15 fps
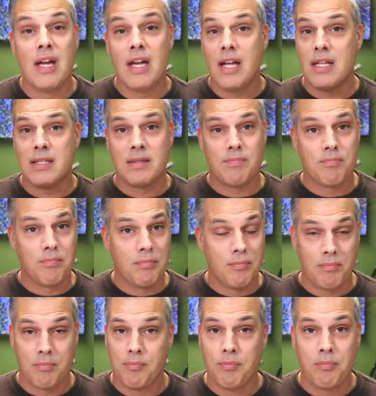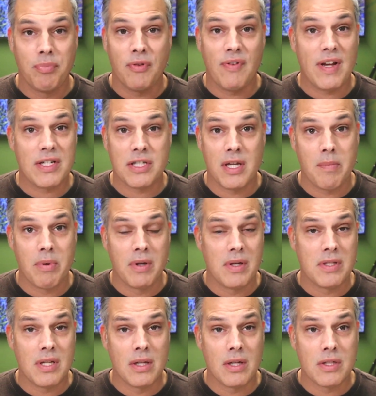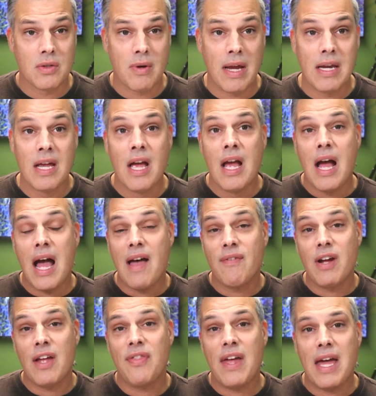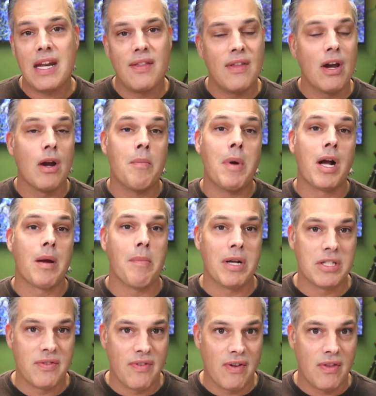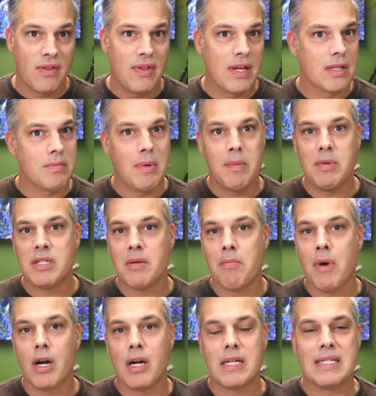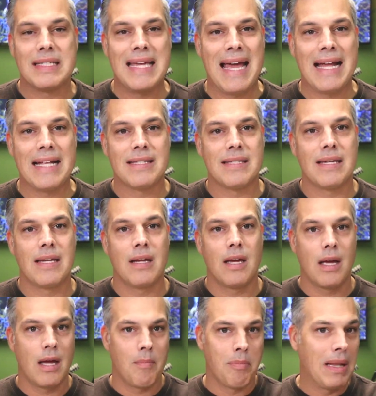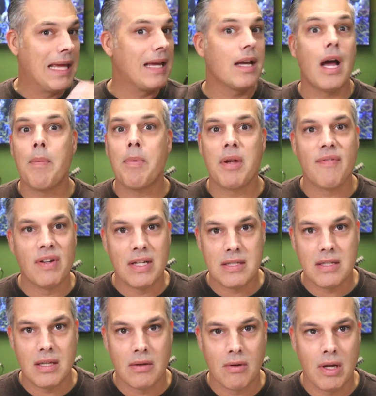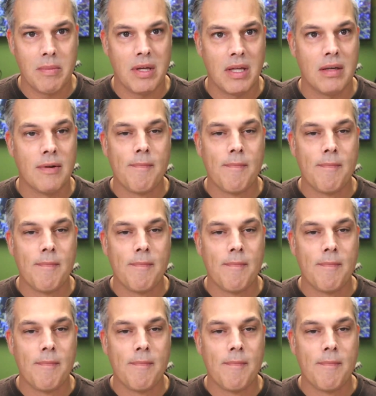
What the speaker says: It's professionally produced. It looks great. I've got that in there among a bunch of other things, maybe some market stats and a blank copy of a listing agreement.